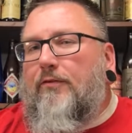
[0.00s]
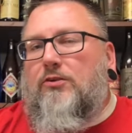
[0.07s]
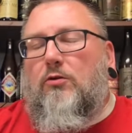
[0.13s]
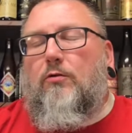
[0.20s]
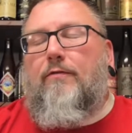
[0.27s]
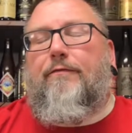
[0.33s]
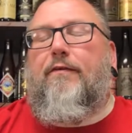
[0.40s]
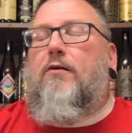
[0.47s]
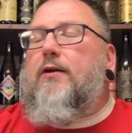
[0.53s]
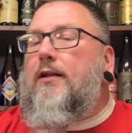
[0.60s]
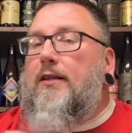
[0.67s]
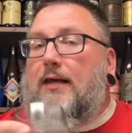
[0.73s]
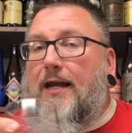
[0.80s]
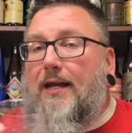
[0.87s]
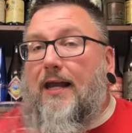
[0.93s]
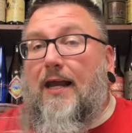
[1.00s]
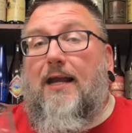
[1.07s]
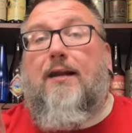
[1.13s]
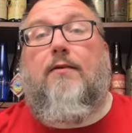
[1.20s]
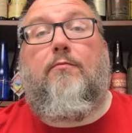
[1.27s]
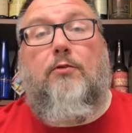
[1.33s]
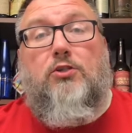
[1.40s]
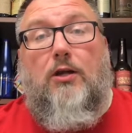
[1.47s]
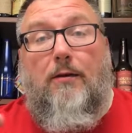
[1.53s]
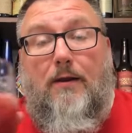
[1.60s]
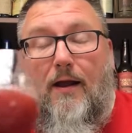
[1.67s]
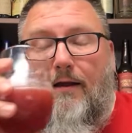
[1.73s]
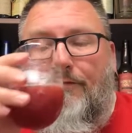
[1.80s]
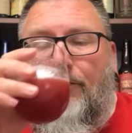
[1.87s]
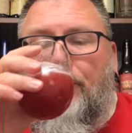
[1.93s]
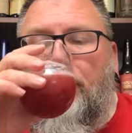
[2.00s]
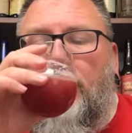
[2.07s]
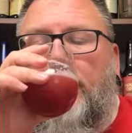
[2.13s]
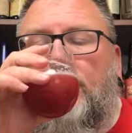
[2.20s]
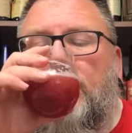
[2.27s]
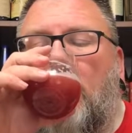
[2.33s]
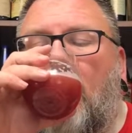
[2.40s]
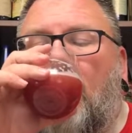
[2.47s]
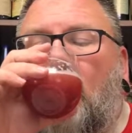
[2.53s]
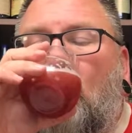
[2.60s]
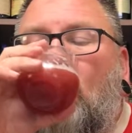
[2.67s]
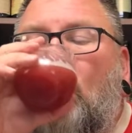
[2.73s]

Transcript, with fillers: So it was very light handed, which I kind of appreciate